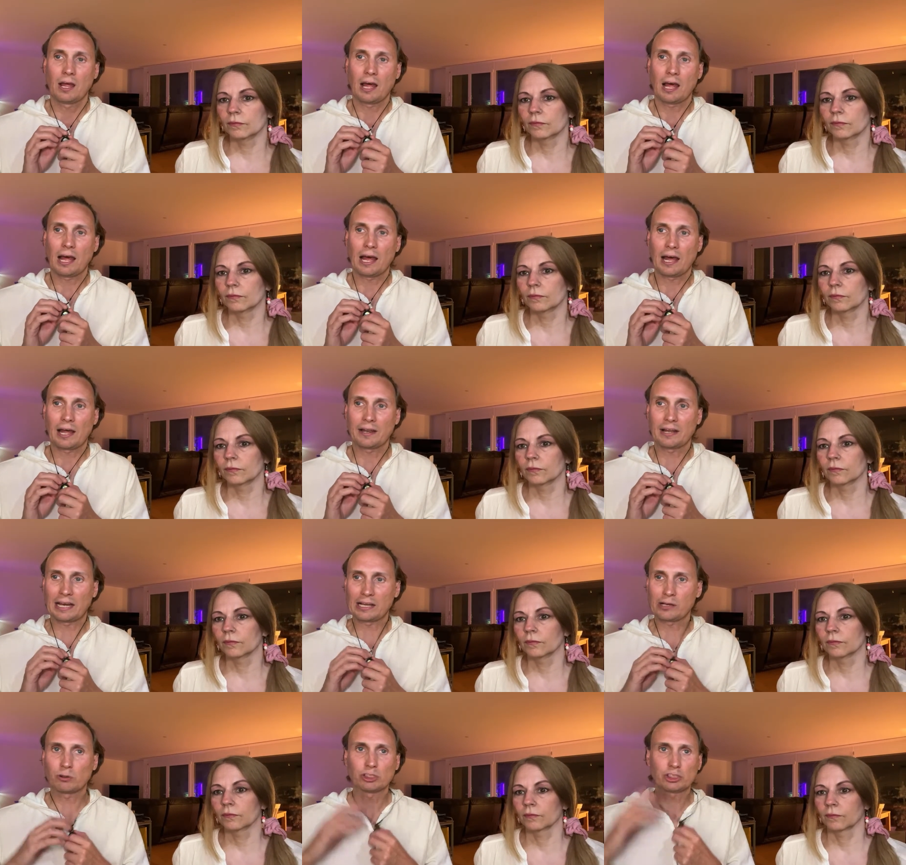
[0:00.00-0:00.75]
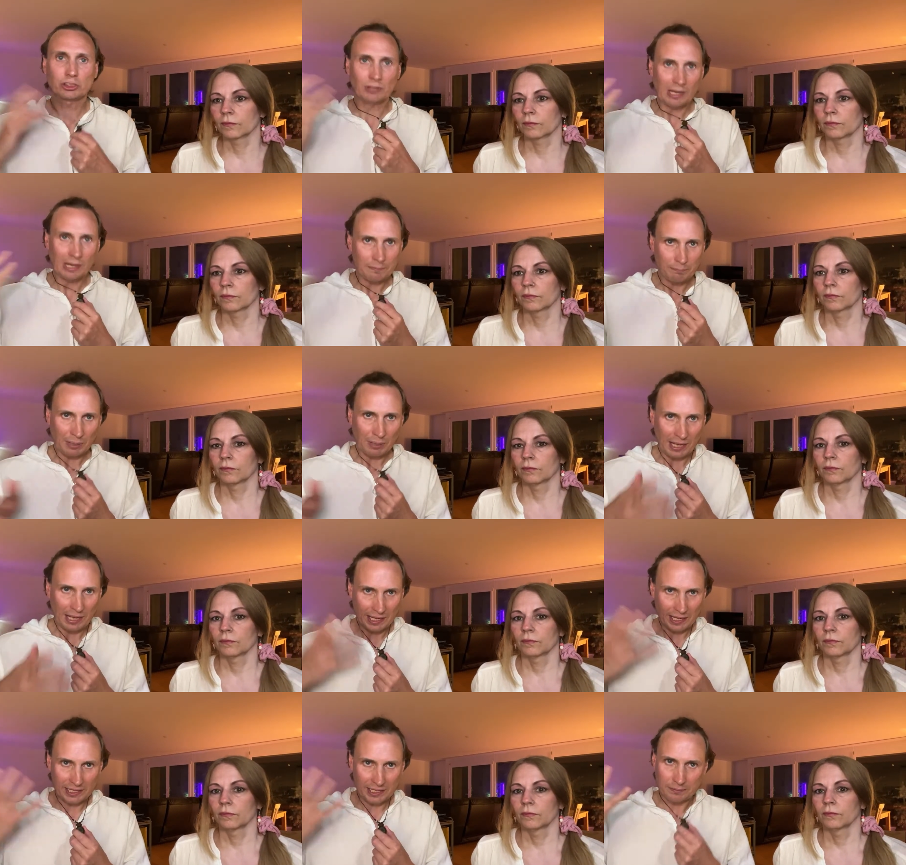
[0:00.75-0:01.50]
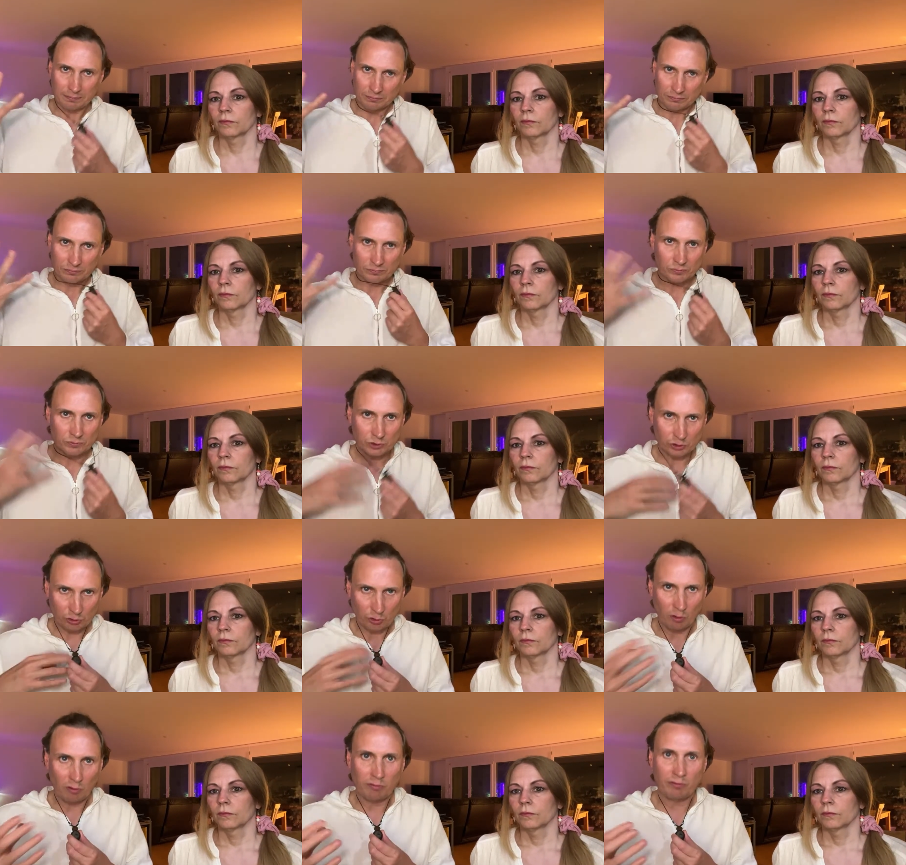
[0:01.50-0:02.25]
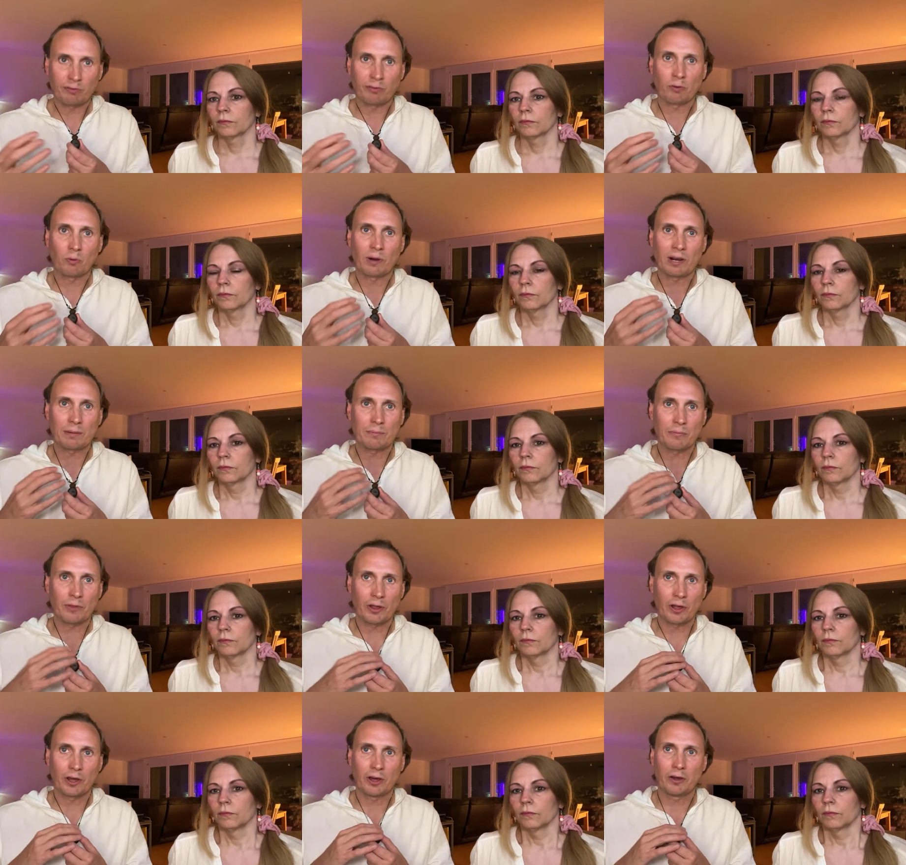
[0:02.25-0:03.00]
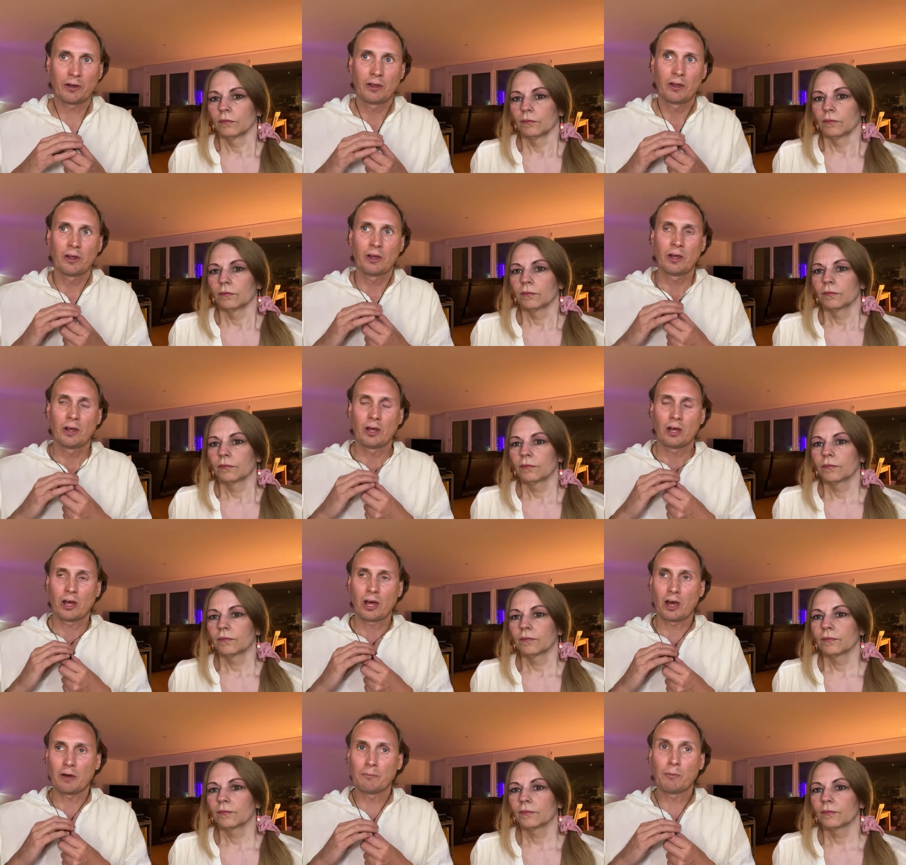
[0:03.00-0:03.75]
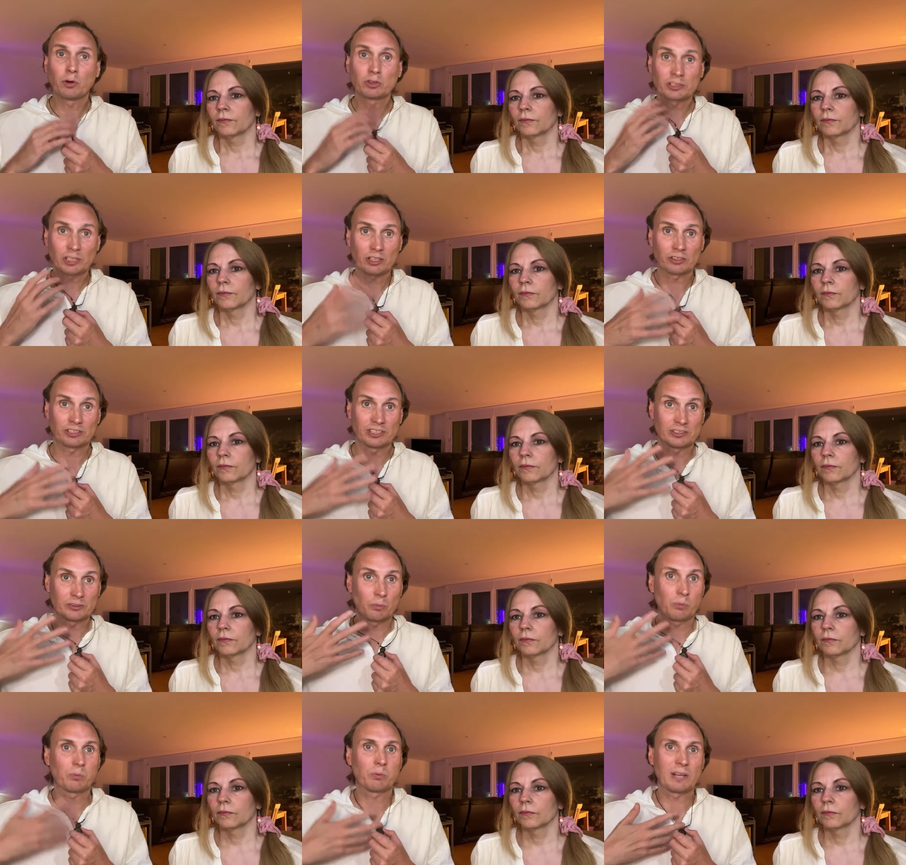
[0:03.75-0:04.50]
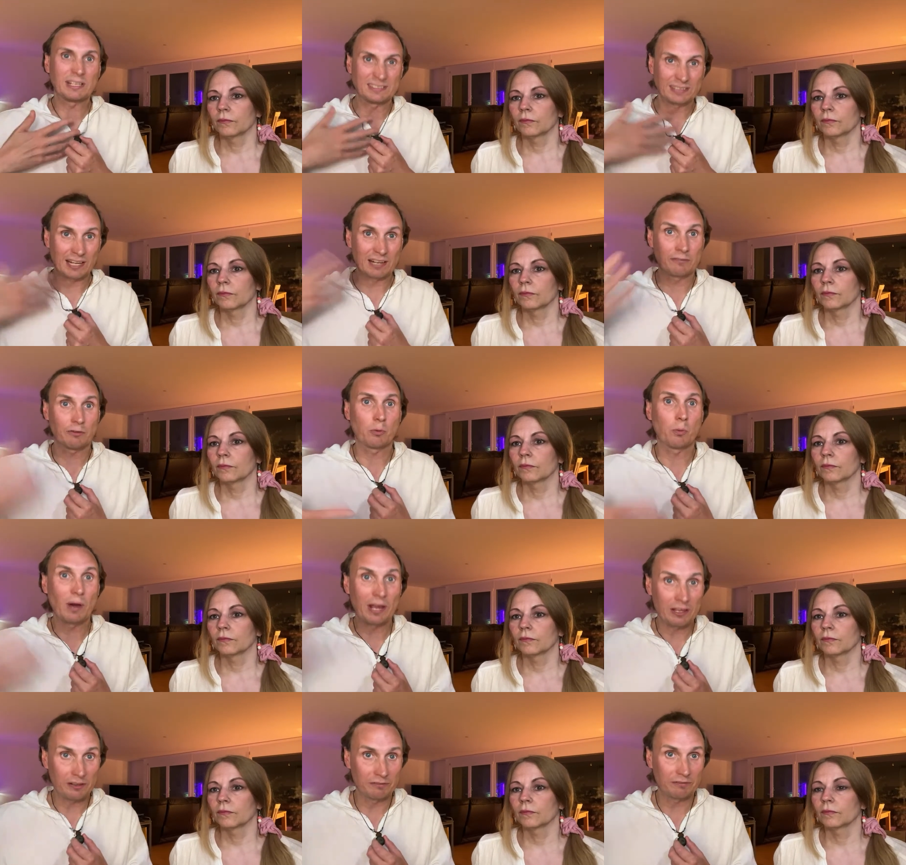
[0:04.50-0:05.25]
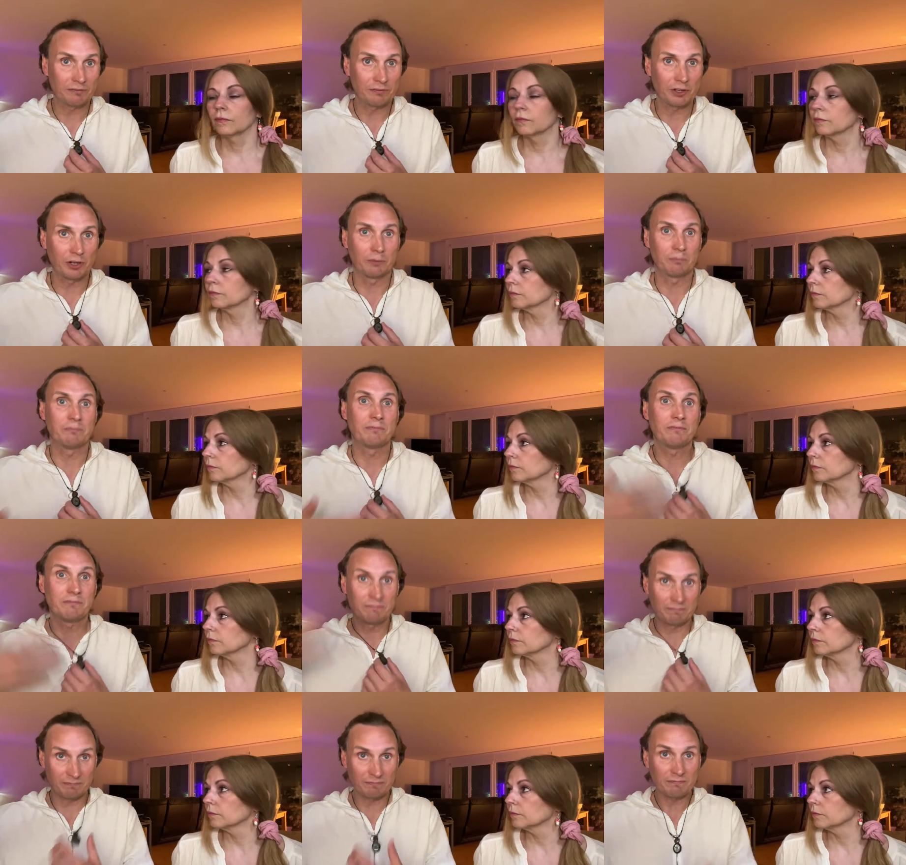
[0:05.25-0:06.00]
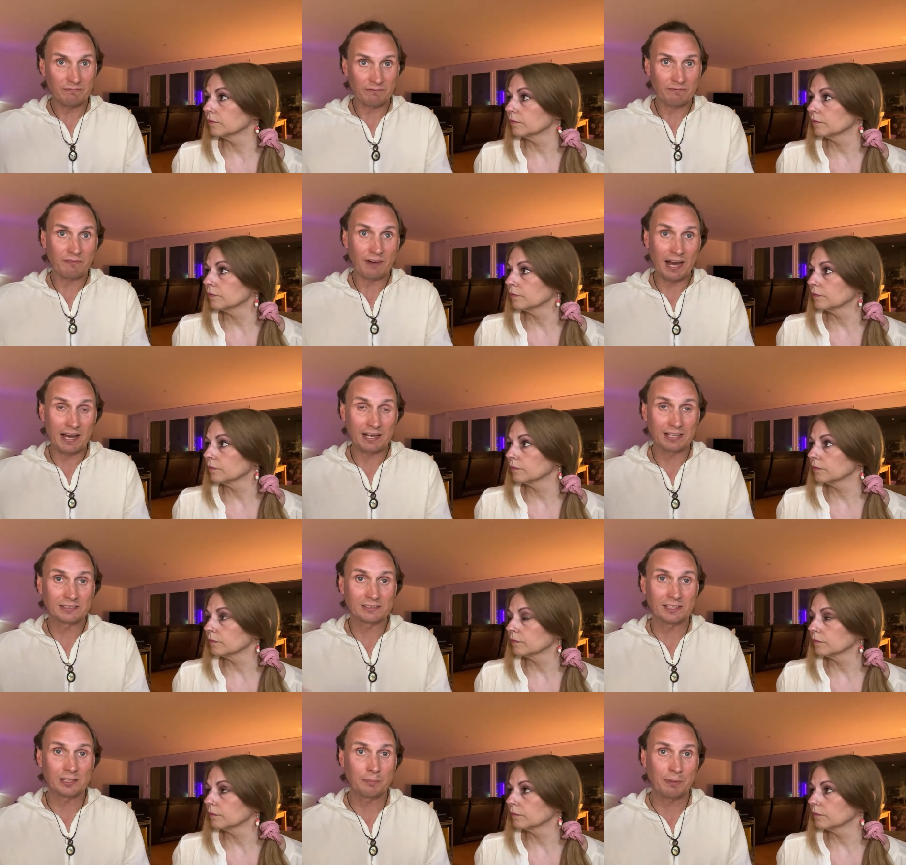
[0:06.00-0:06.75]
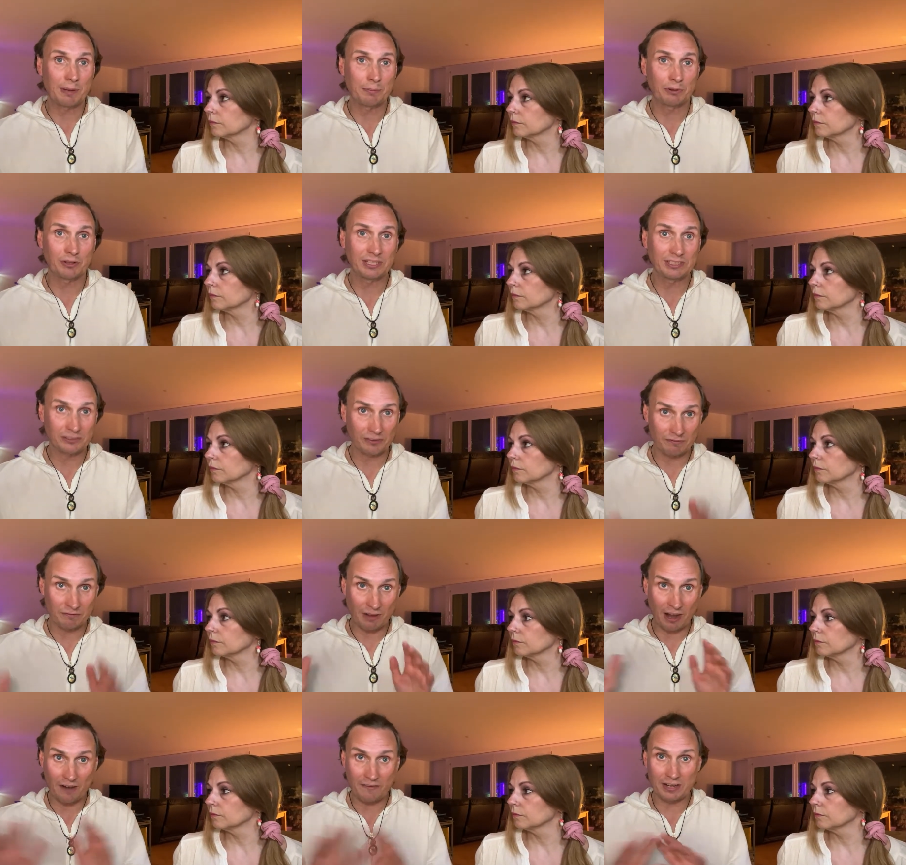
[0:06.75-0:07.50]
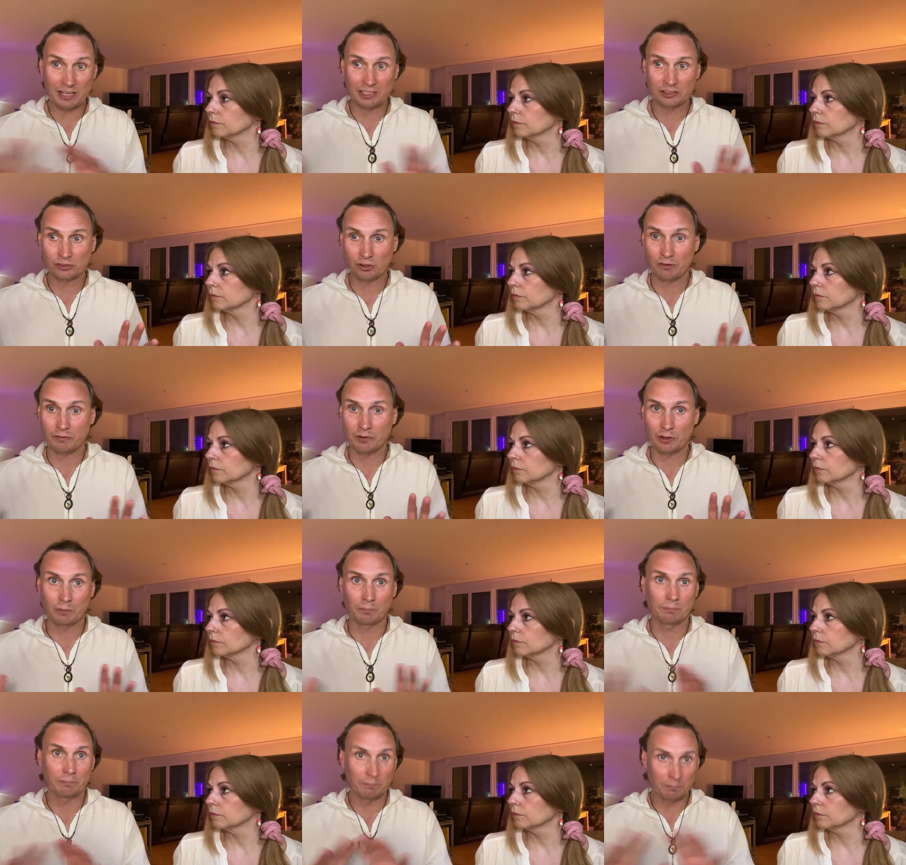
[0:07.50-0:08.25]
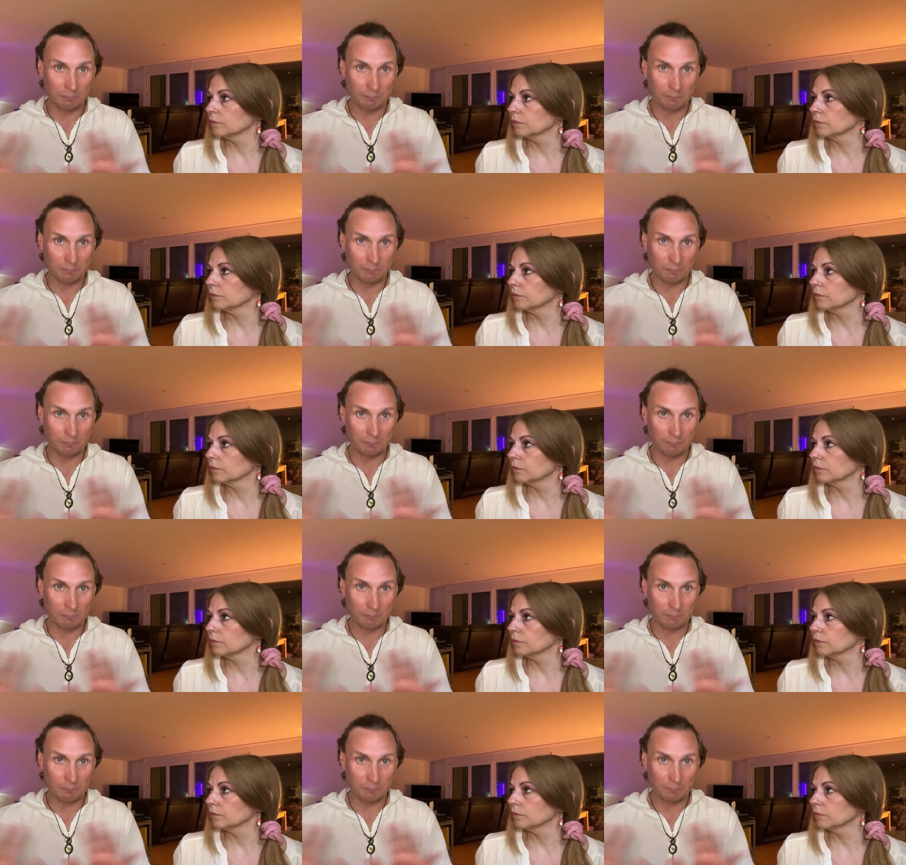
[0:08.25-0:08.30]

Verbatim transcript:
Speaker 1: and I always try and buy stuff when I'm there, uh, mostly because it's a, it's kind of a way of you know financing the people. These are very sort of you know